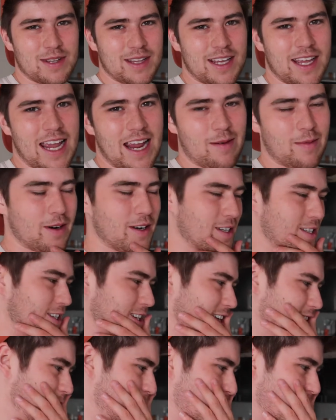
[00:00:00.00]
bring the camera and
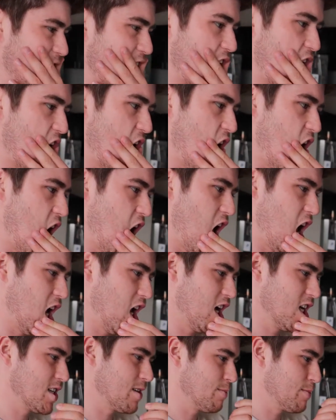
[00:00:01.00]
stuff, but I
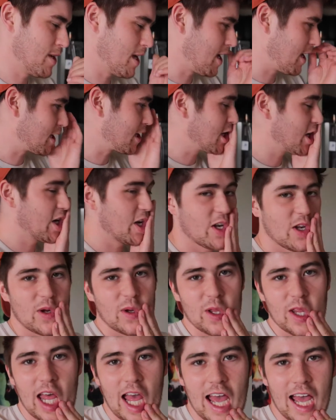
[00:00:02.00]
guess I'm not gonna
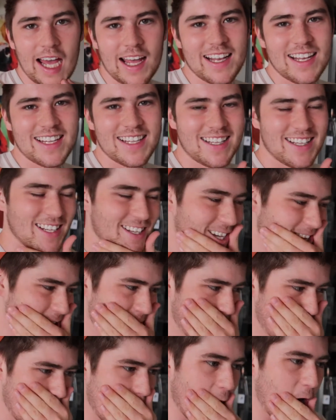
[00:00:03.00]
do that.
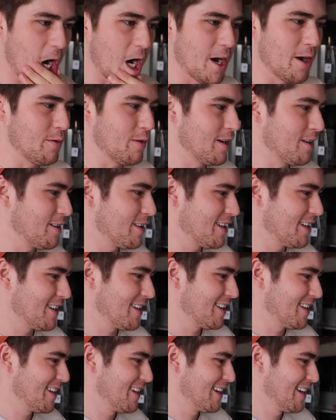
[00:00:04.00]
All right, well,
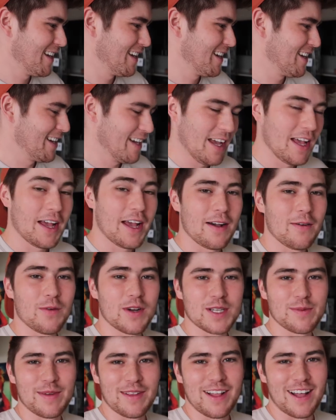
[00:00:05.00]

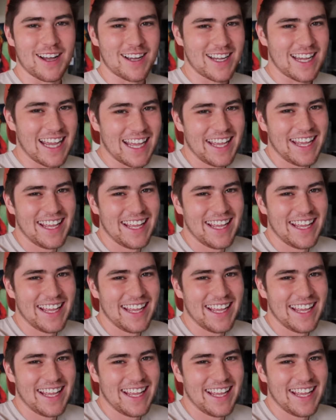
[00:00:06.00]
wish me luck.